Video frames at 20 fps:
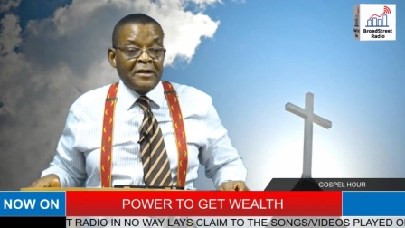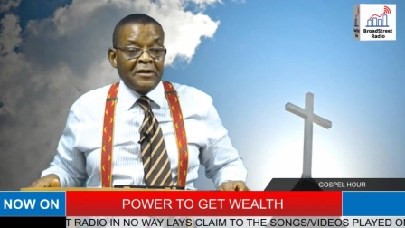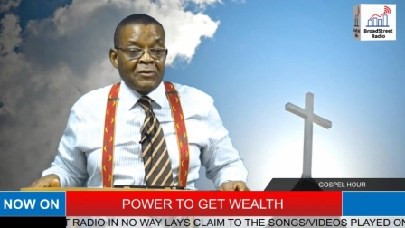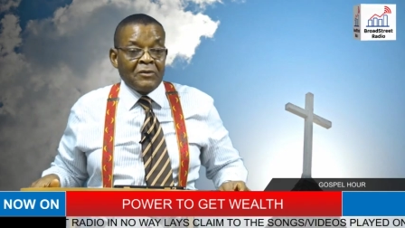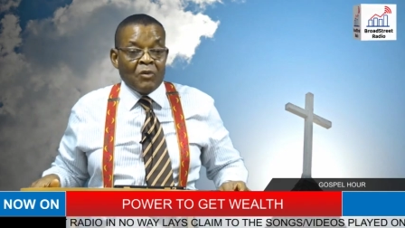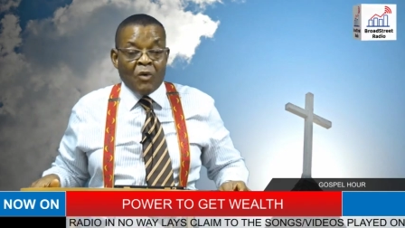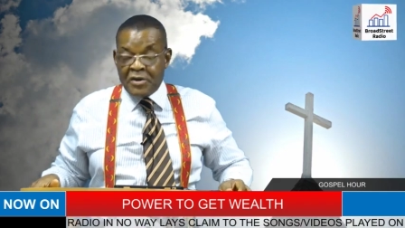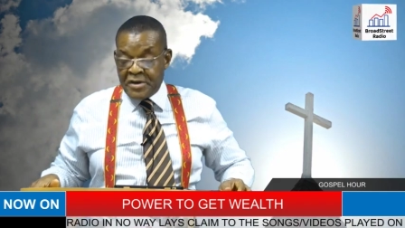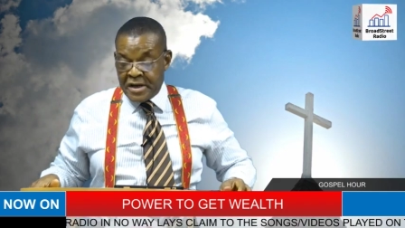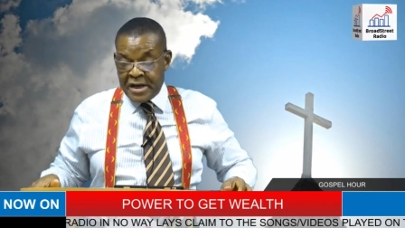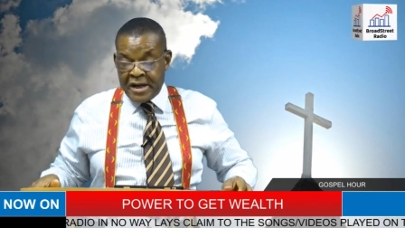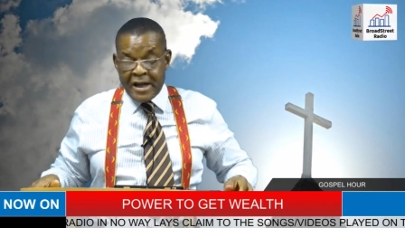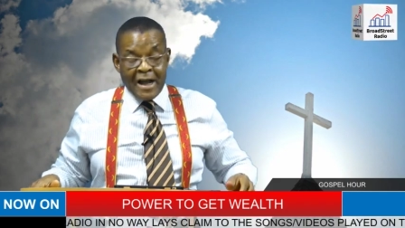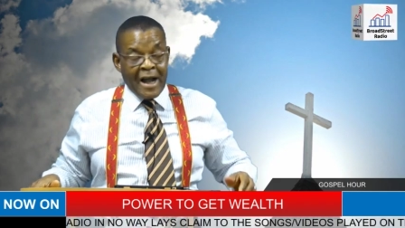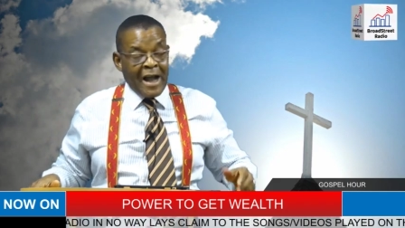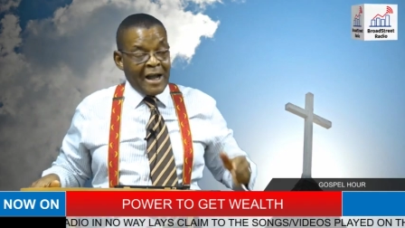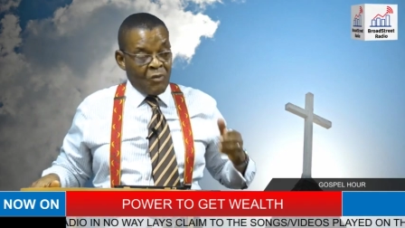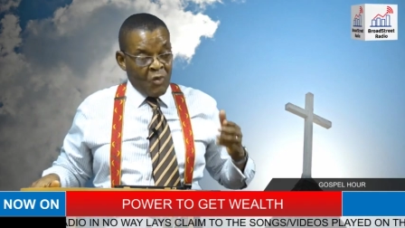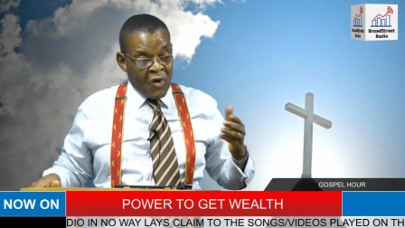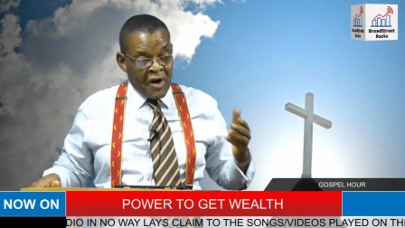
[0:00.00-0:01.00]
One day
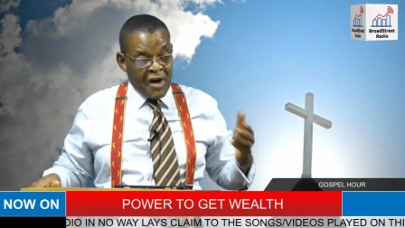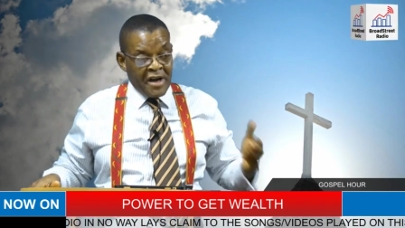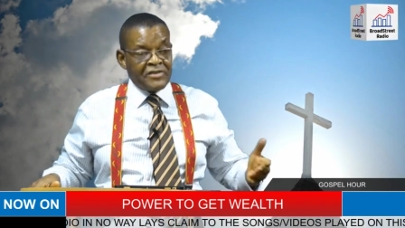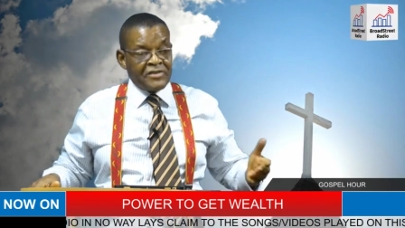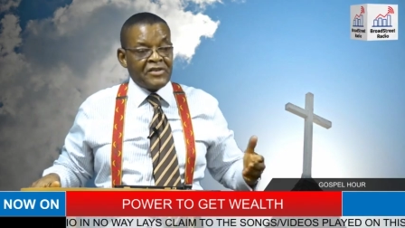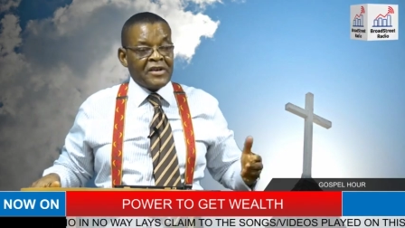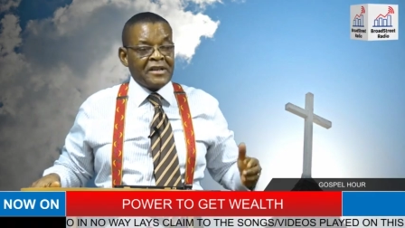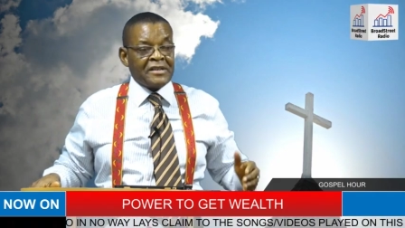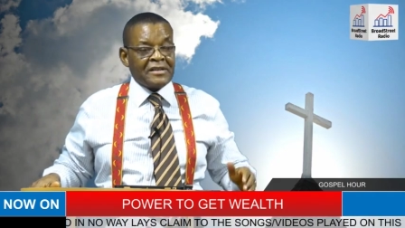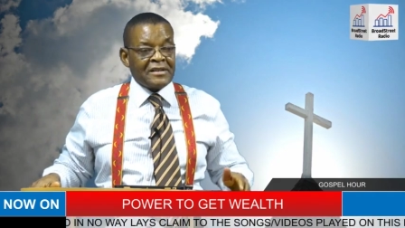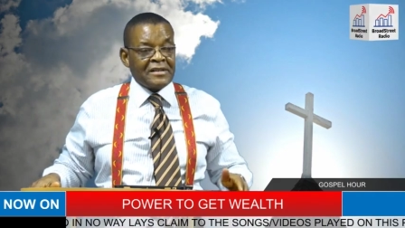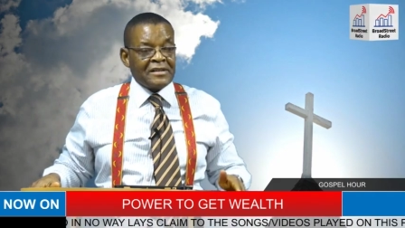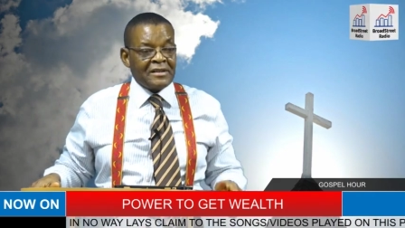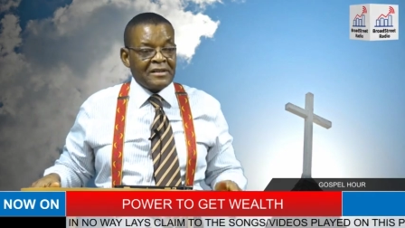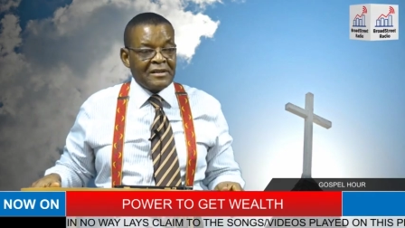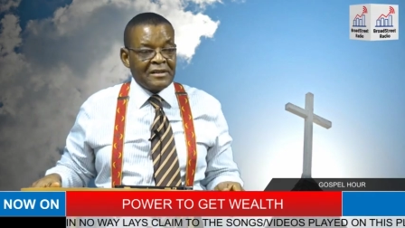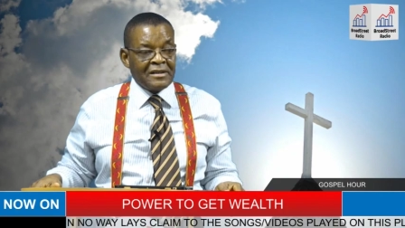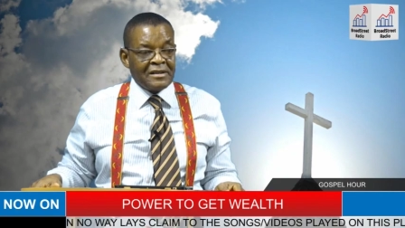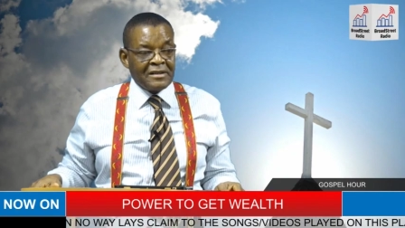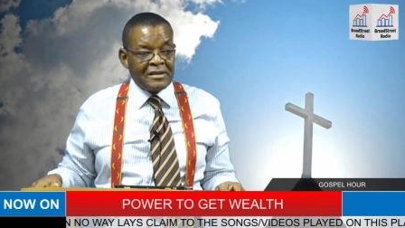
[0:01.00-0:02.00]
I wore a dress,
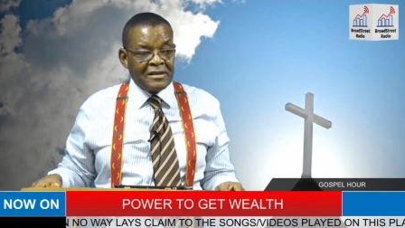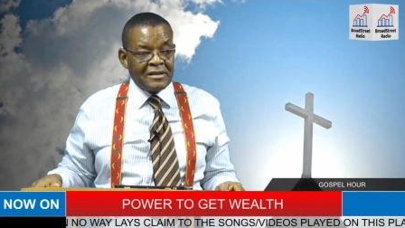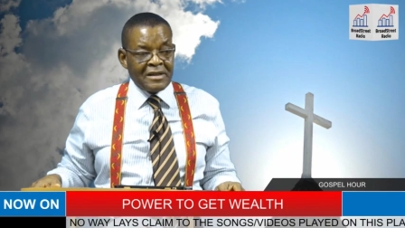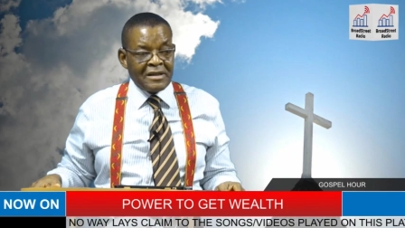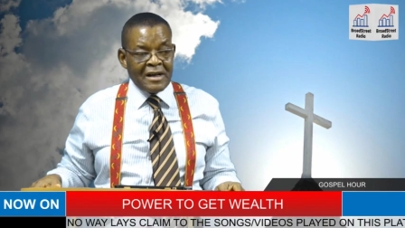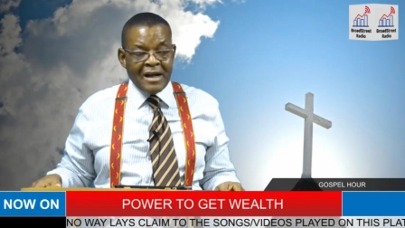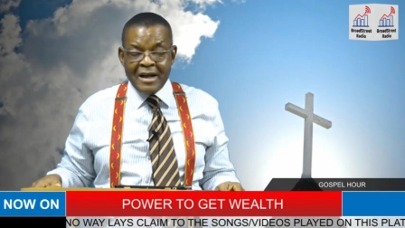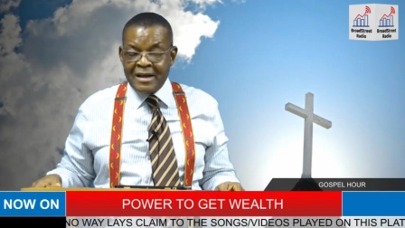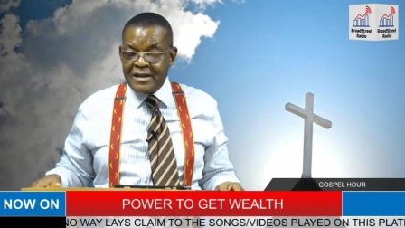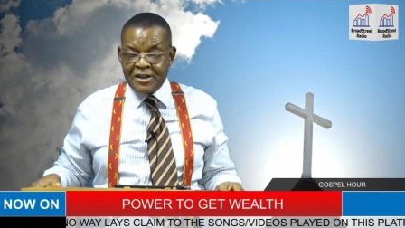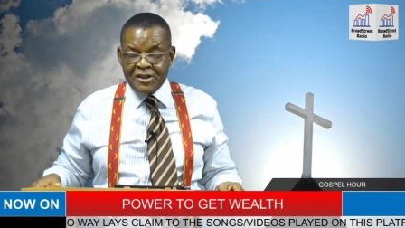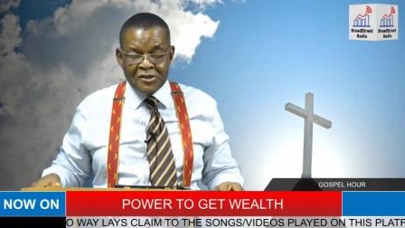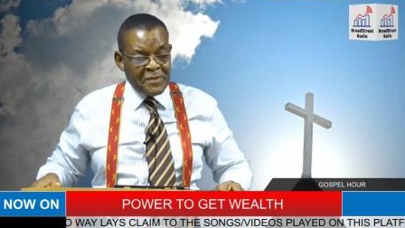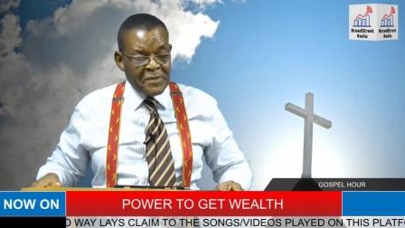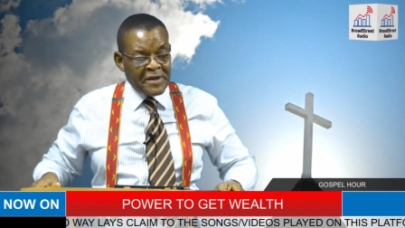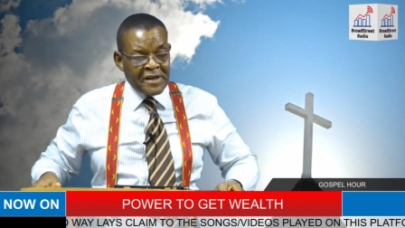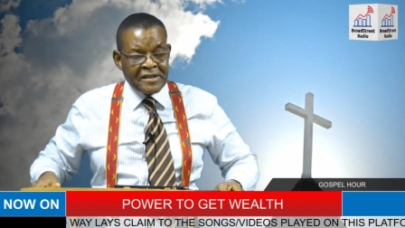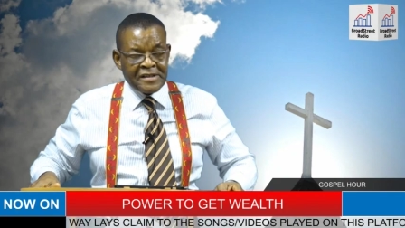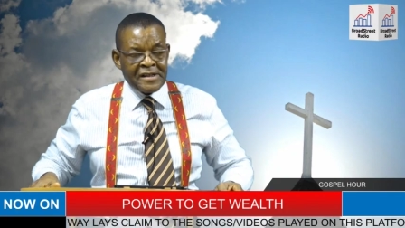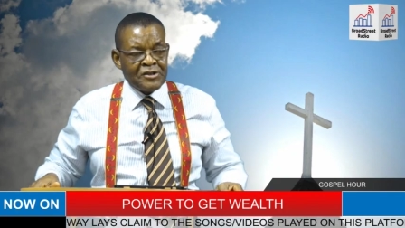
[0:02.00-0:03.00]
and the
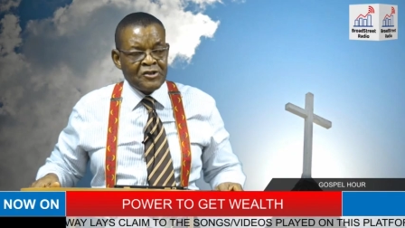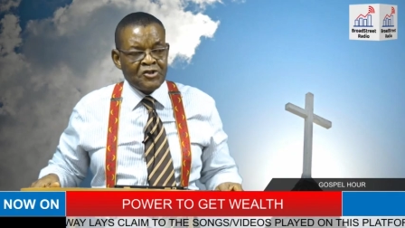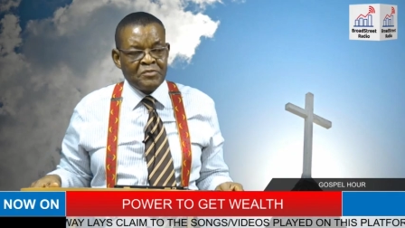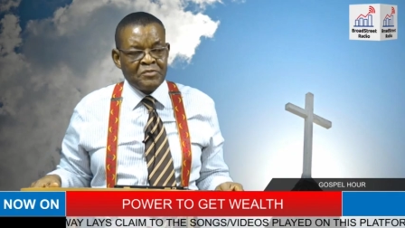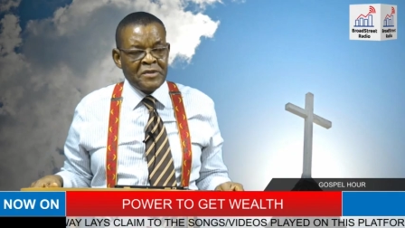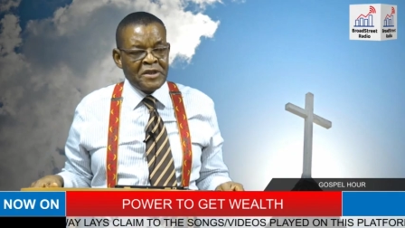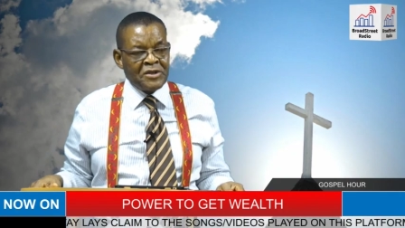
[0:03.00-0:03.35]
Spirit said to me,